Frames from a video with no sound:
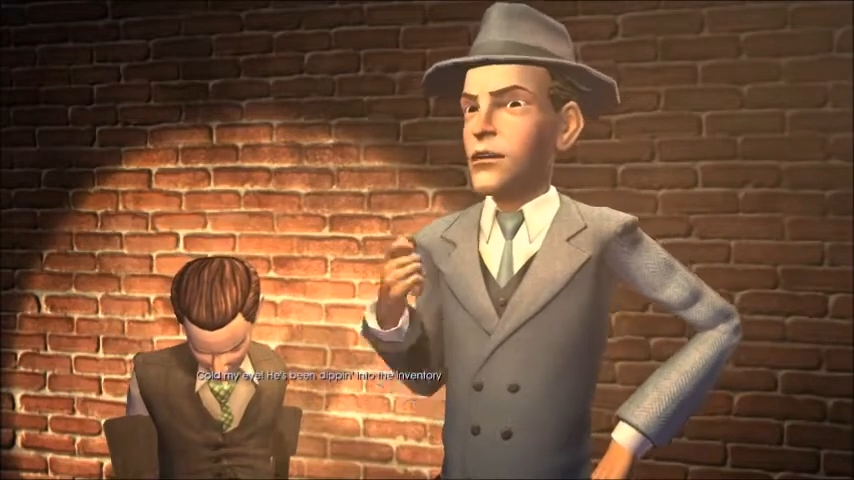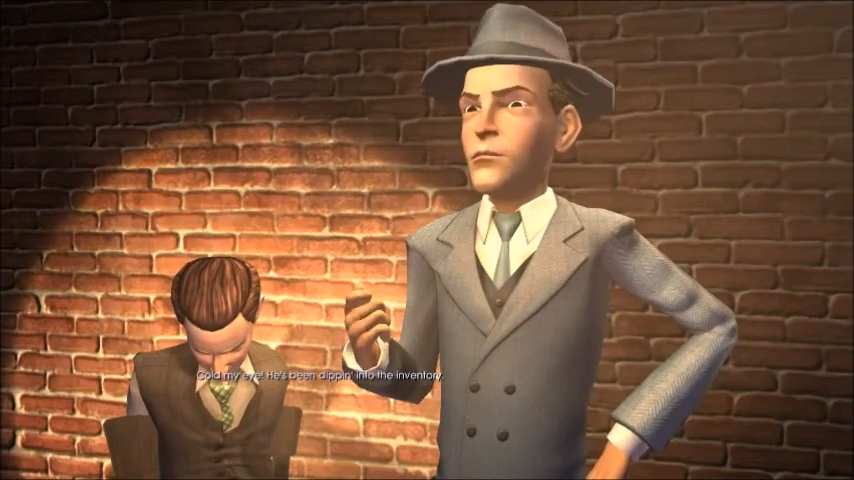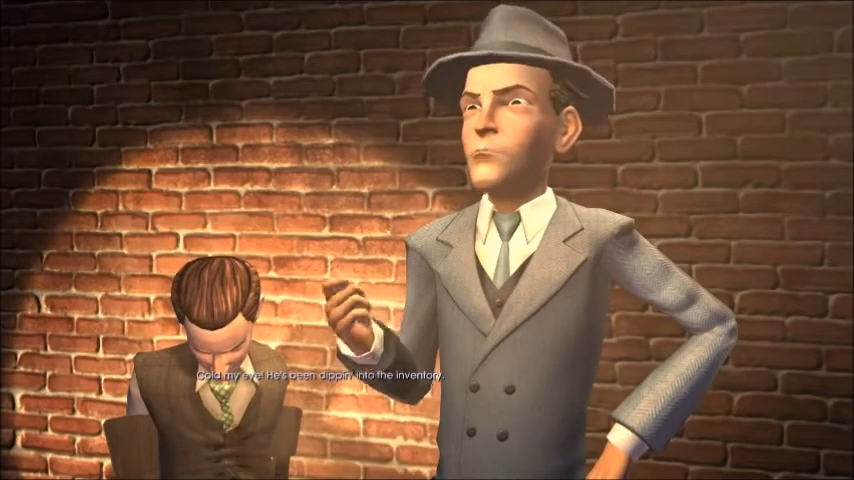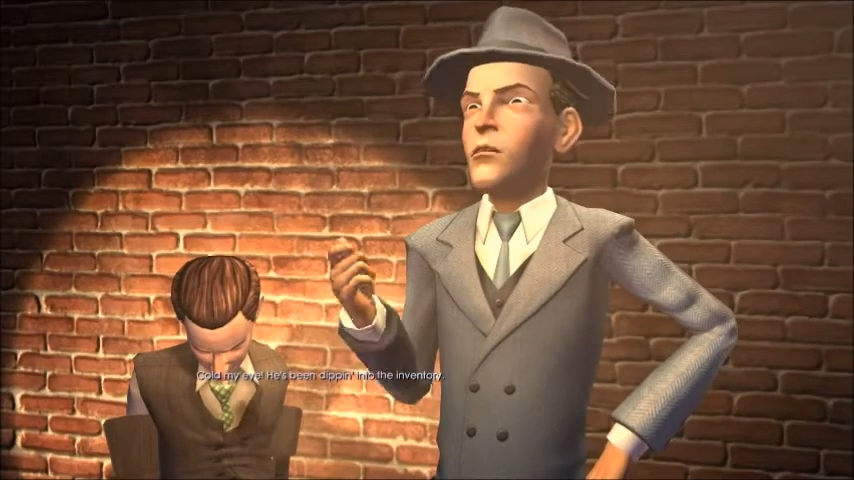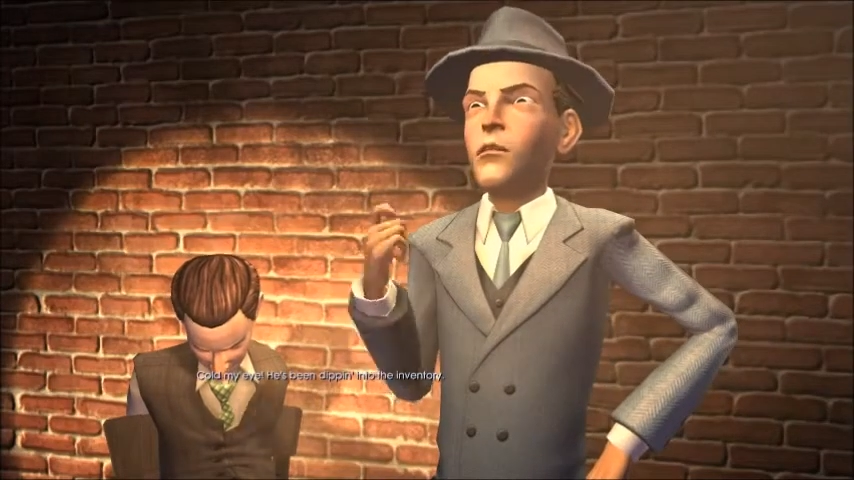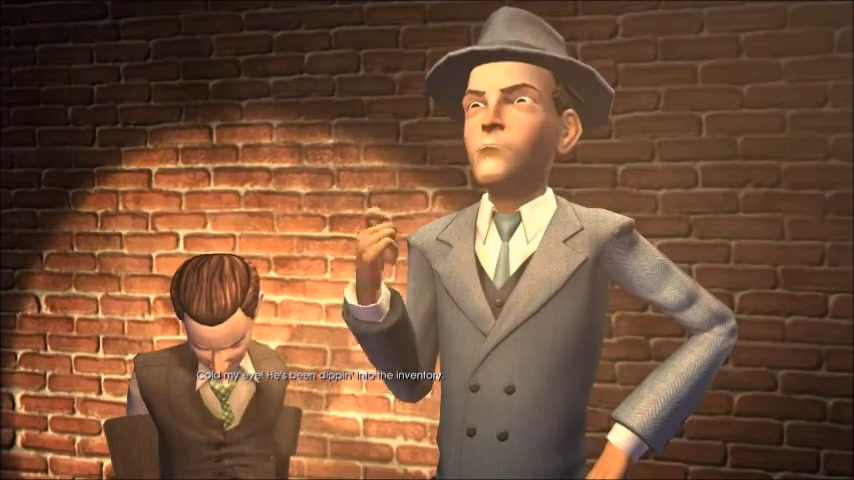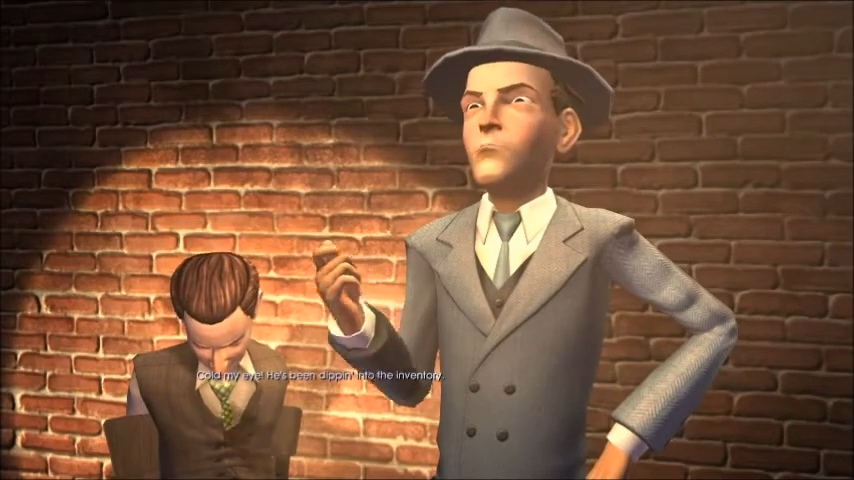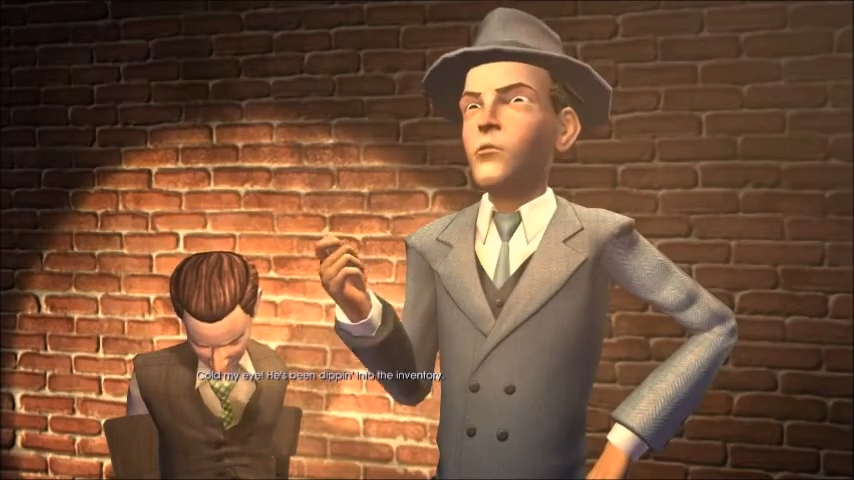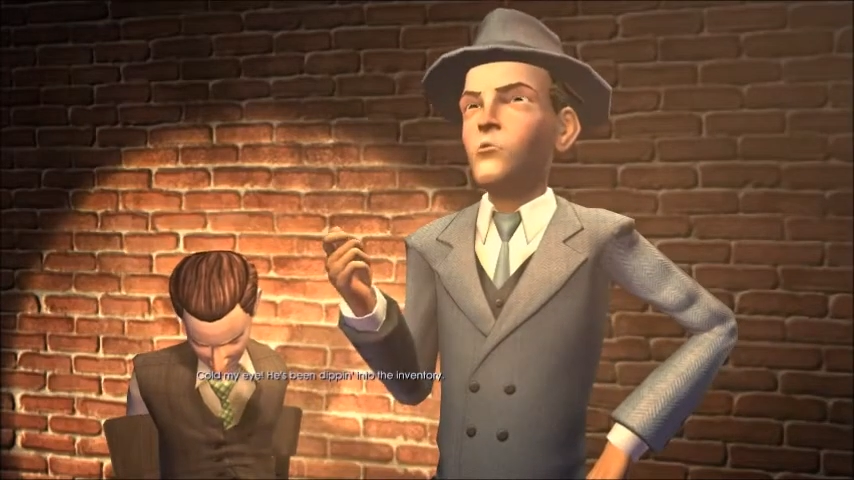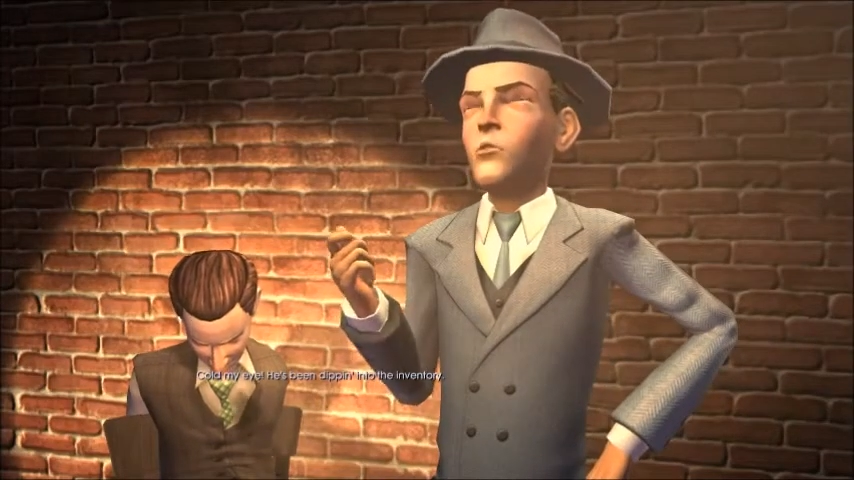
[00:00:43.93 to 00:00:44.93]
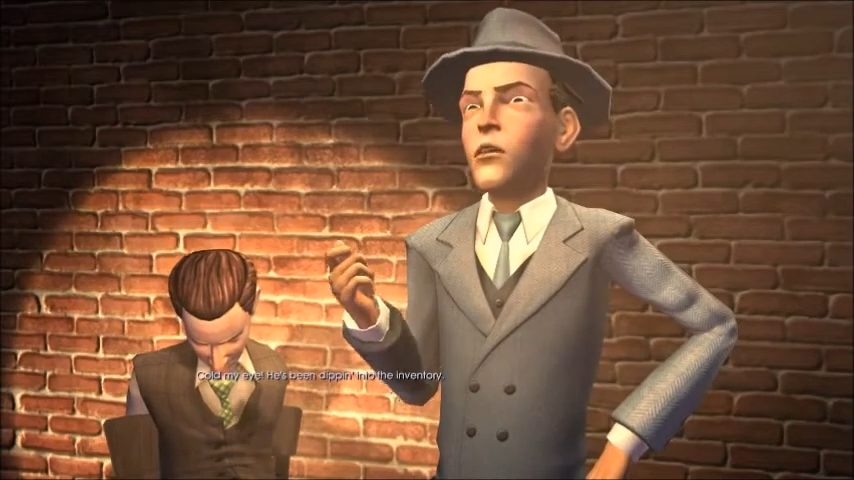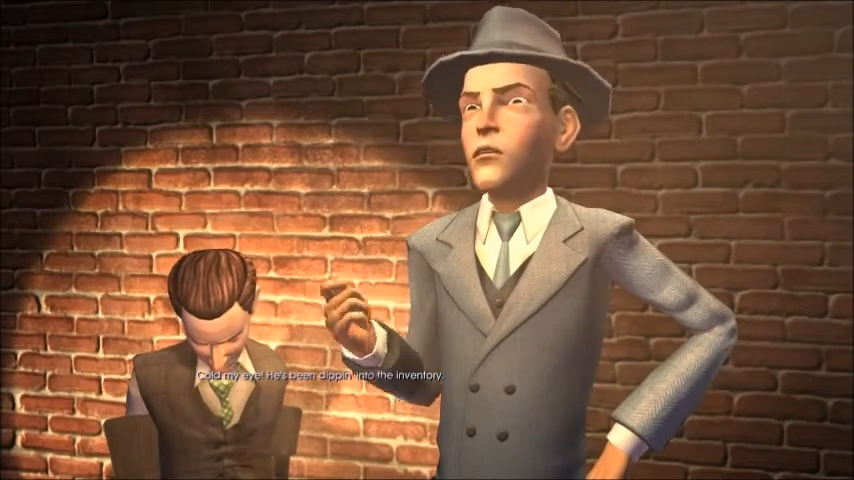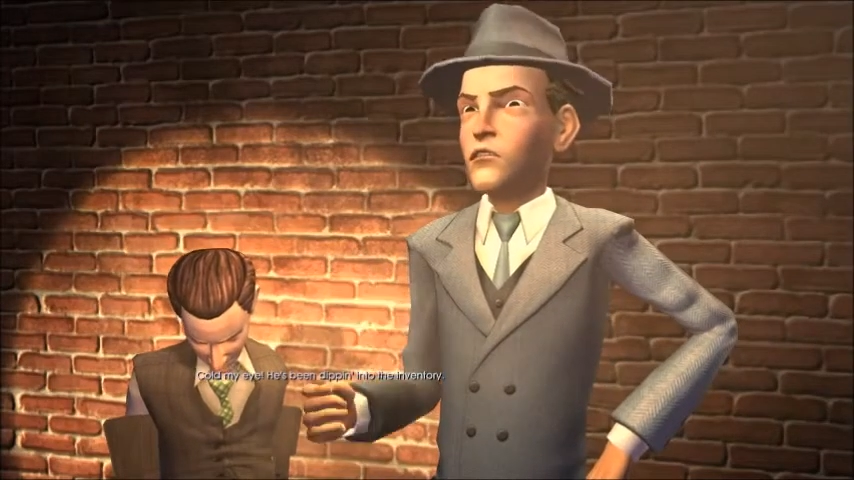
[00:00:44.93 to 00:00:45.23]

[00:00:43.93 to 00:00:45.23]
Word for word: He's been dipping into the